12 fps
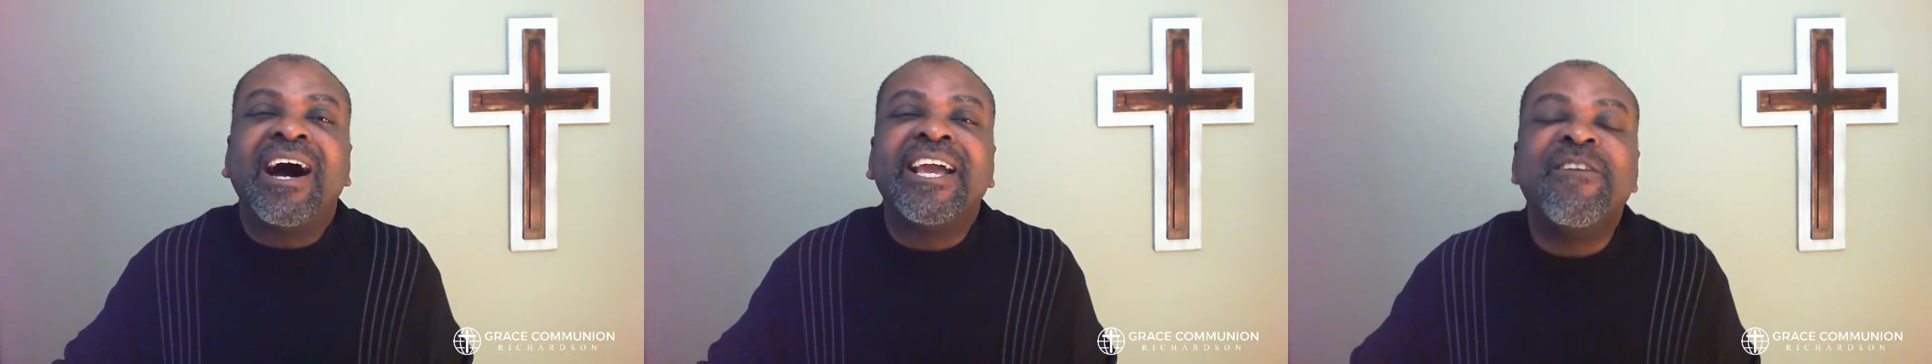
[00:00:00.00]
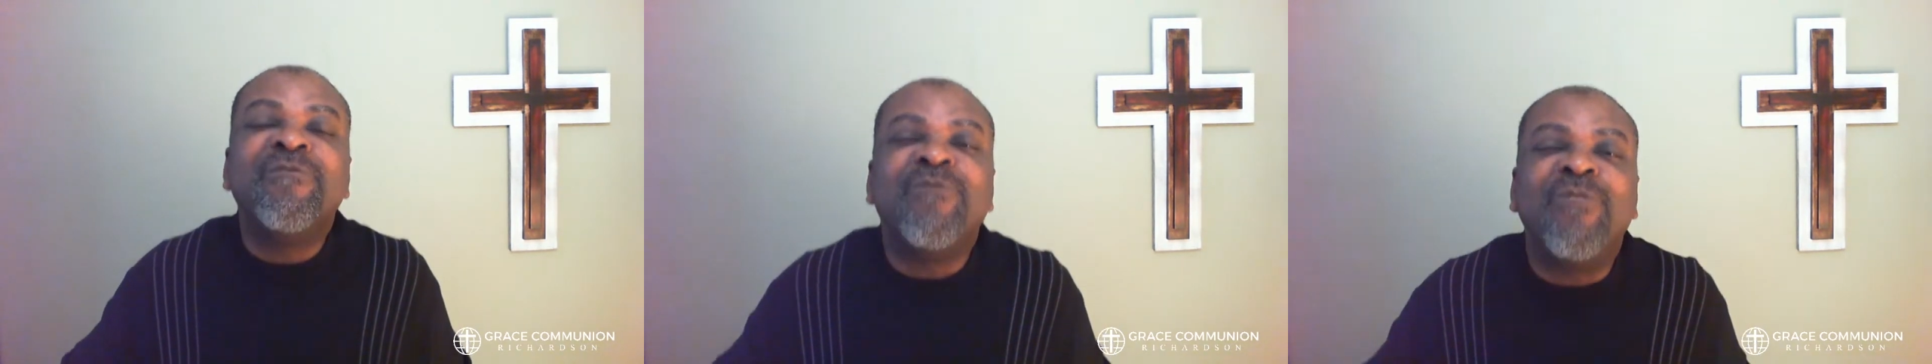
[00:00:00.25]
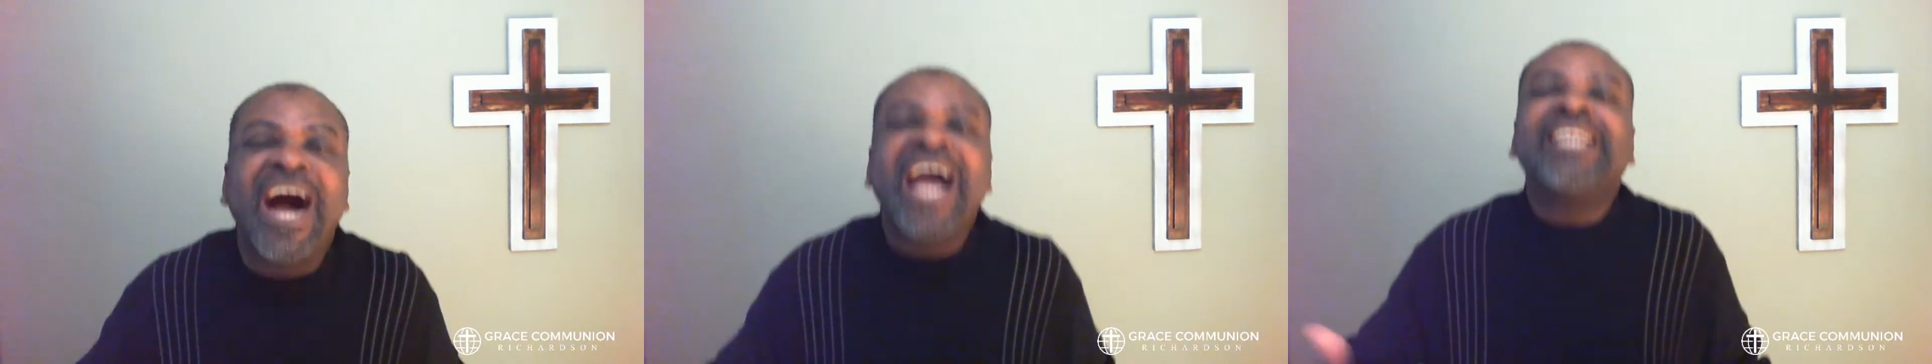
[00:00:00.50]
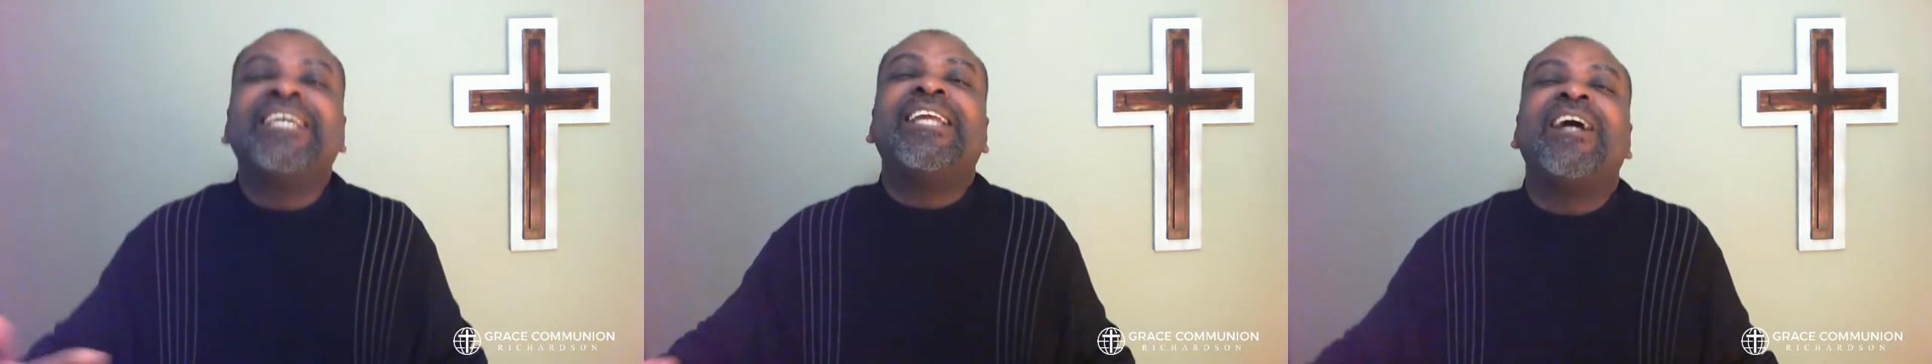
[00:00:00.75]

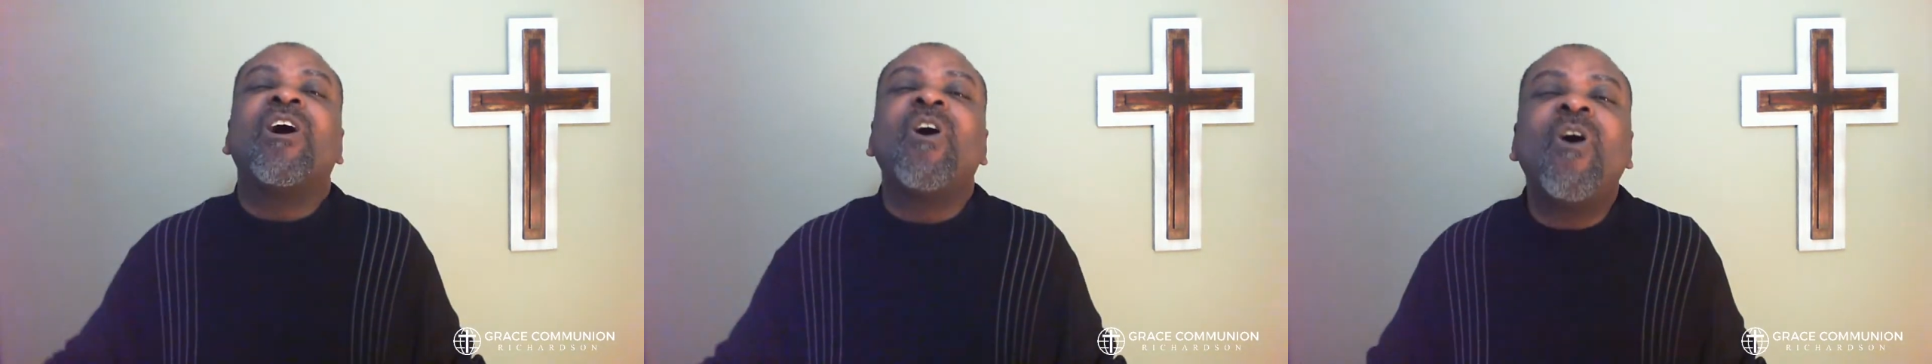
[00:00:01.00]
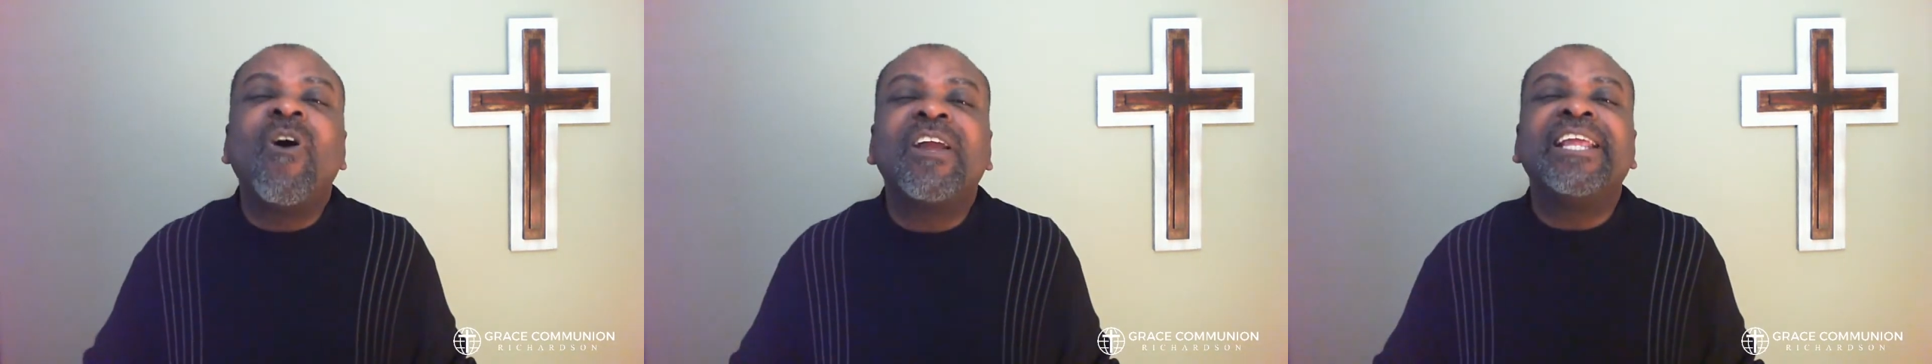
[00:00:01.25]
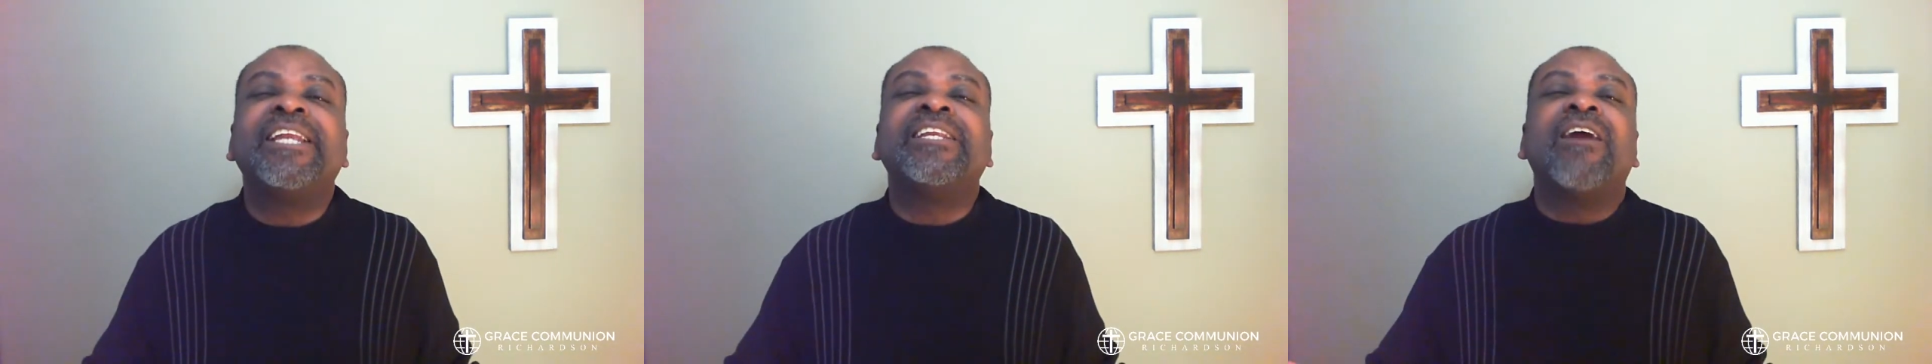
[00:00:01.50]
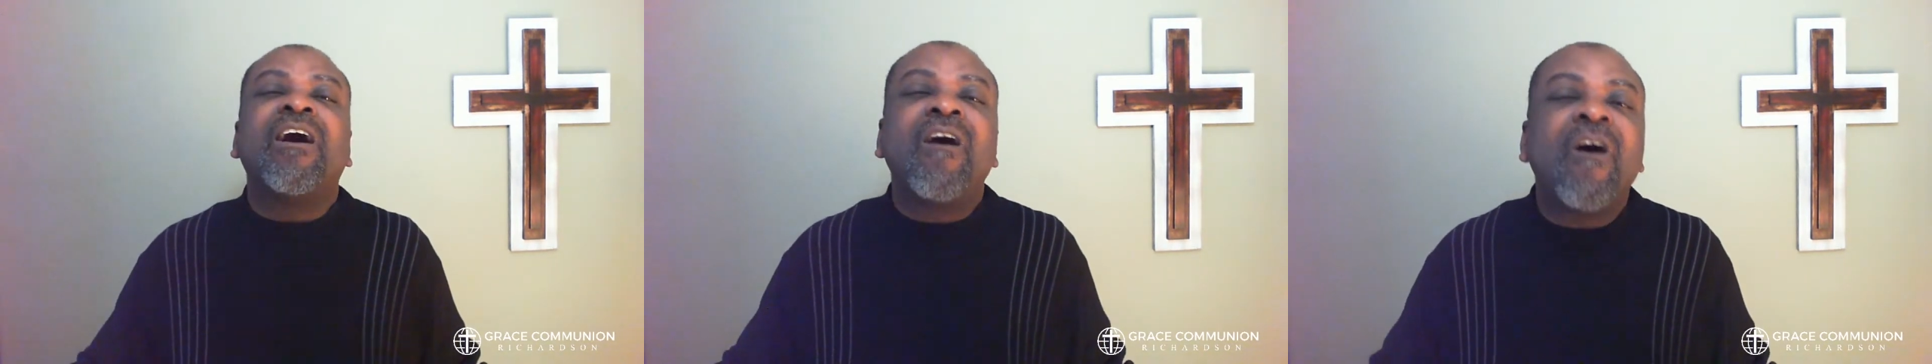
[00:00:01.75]
inviting and calling